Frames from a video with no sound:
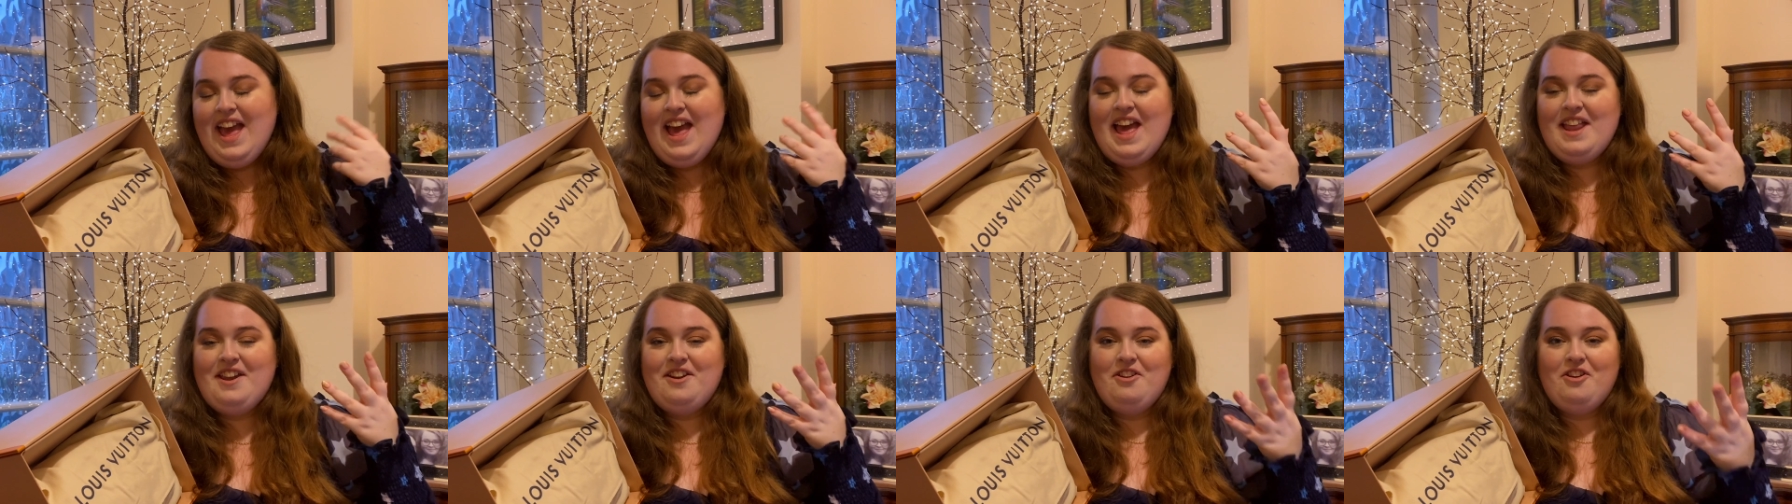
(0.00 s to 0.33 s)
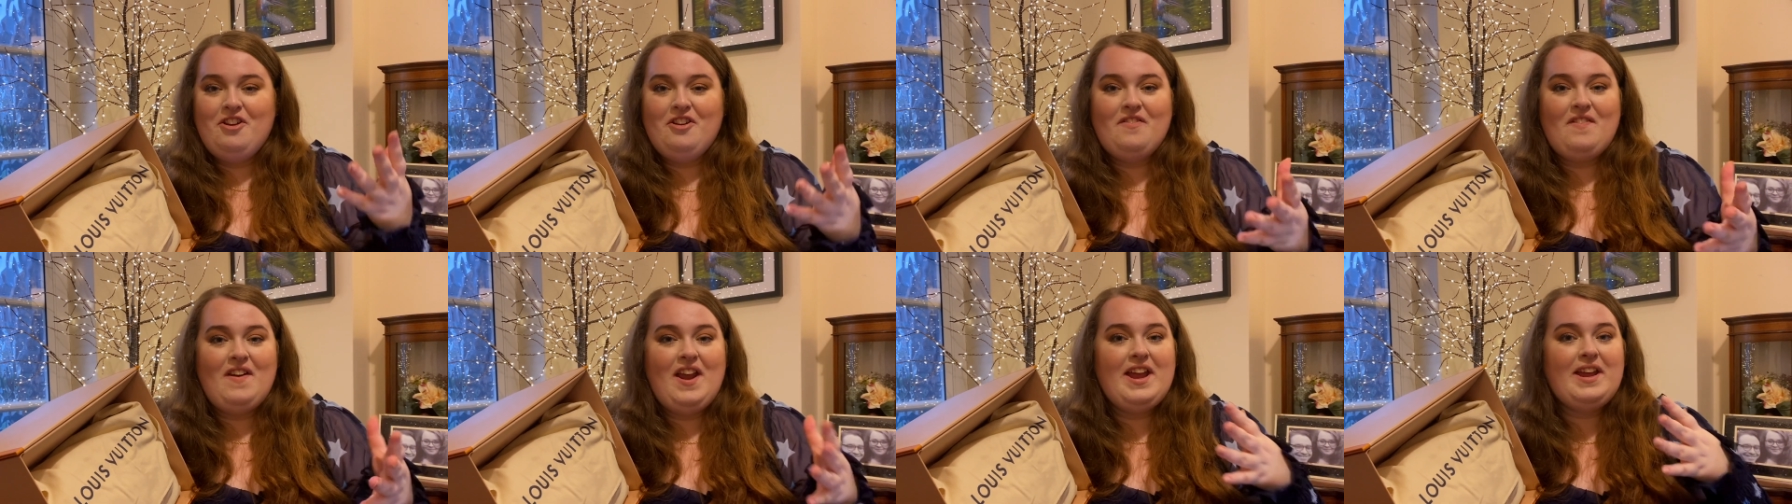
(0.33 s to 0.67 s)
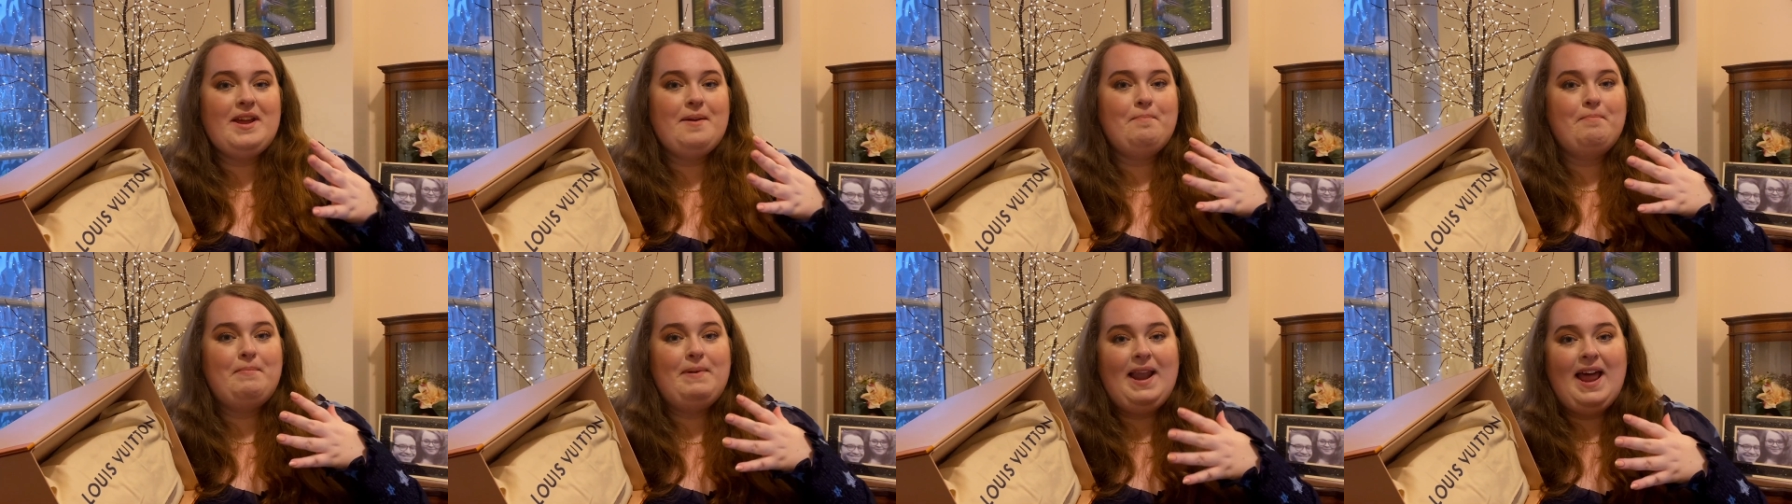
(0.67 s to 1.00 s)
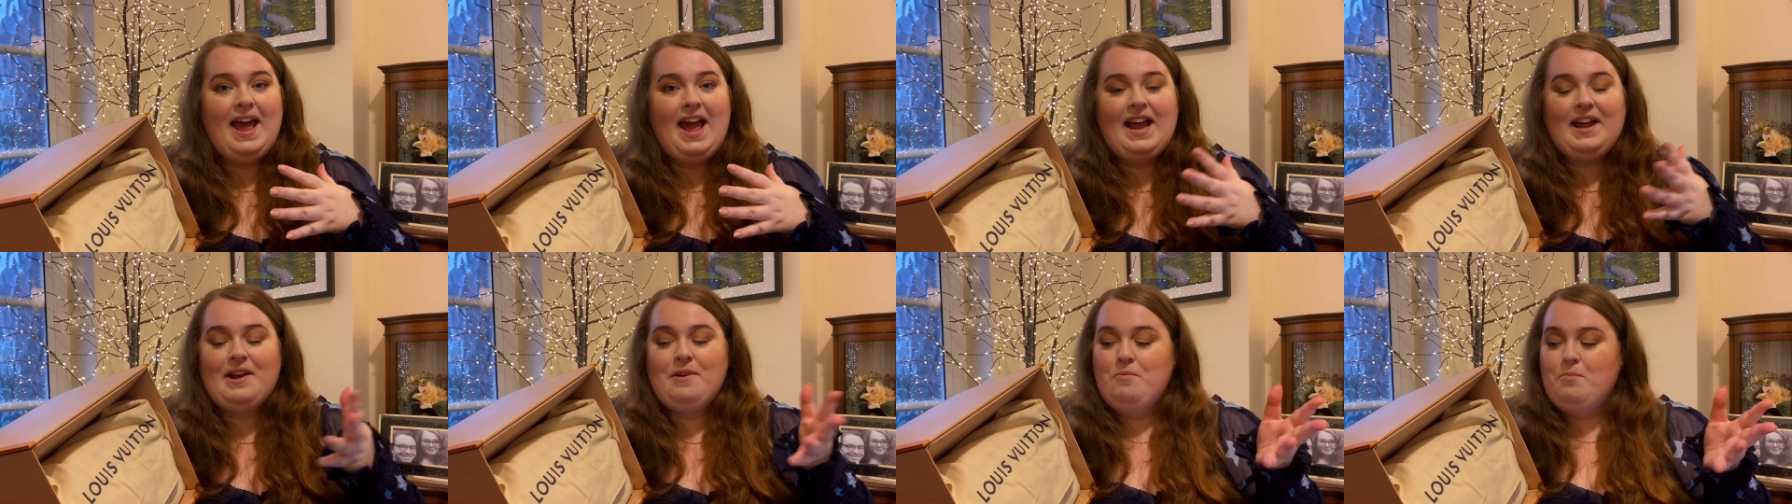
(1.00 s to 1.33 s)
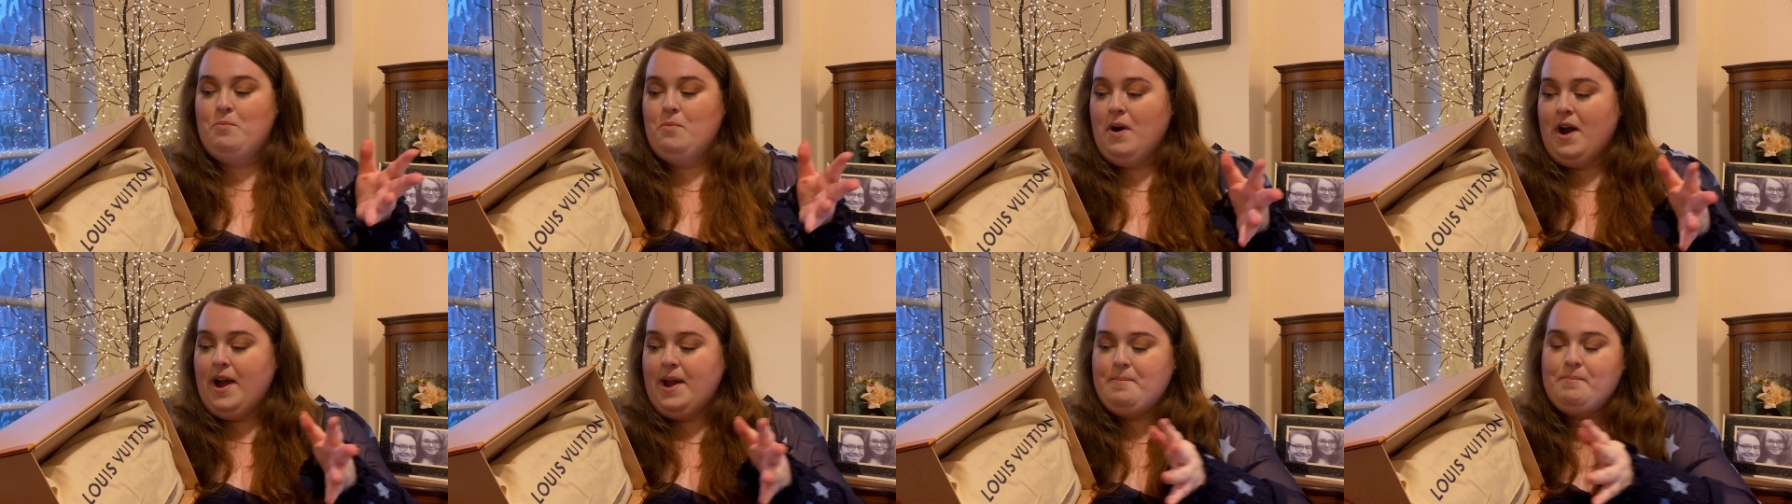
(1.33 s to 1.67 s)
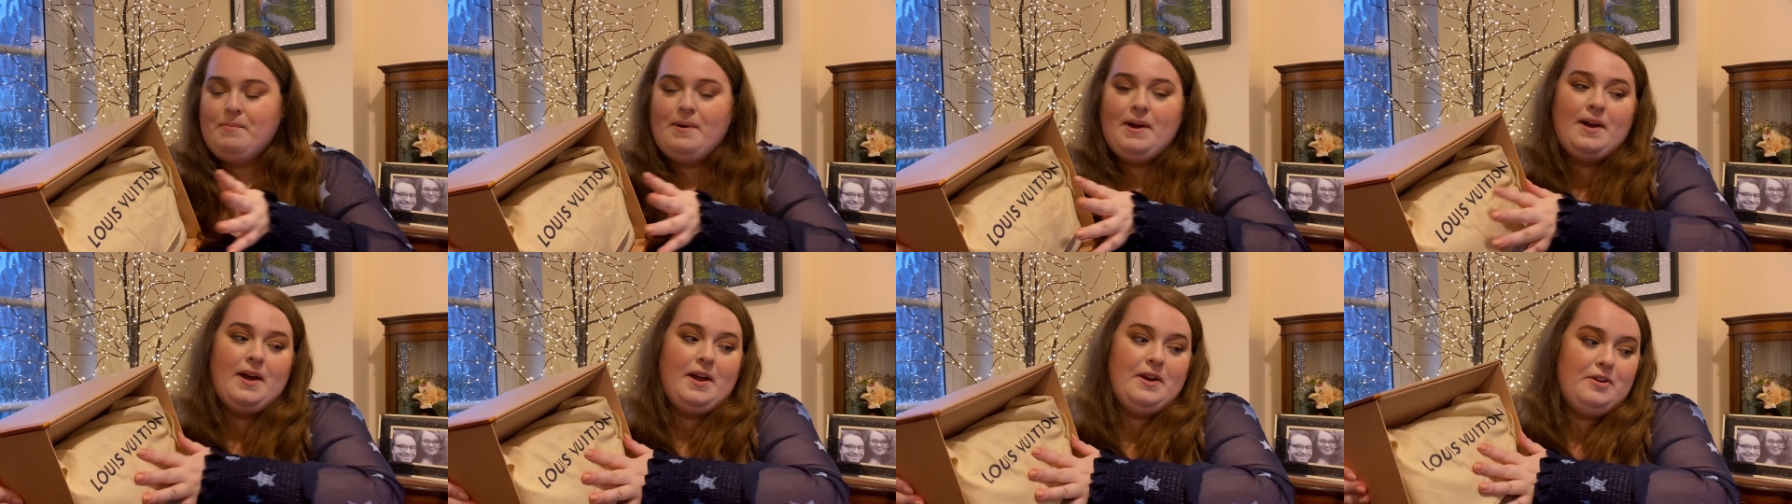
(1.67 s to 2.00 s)
and a lot of like black and white
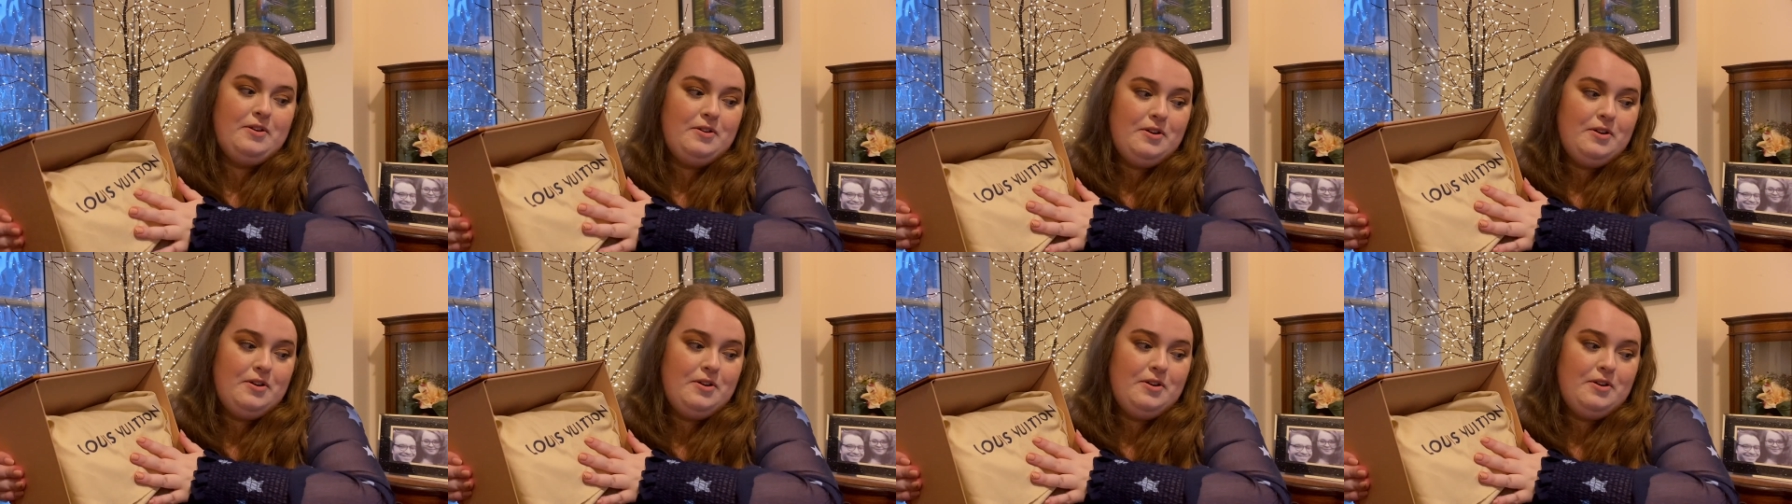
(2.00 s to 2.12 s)
but